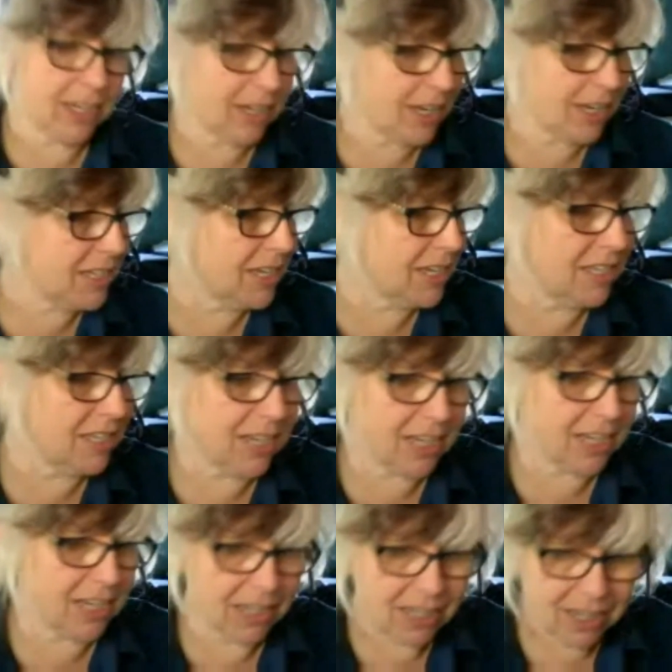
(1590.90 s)
Nice to
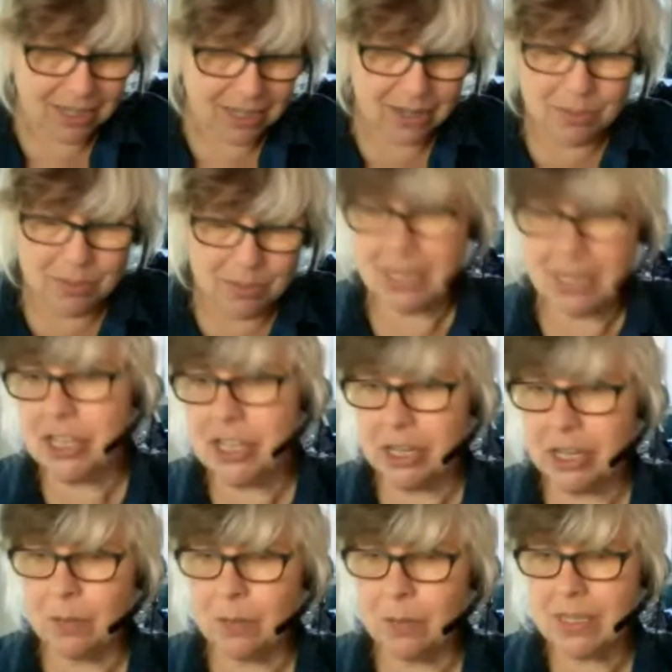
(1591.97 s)
see massage
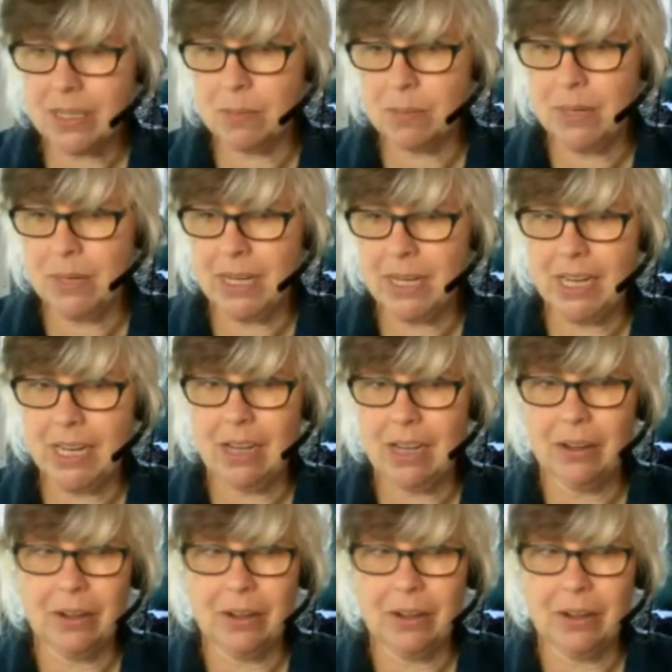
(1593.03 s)
therapists be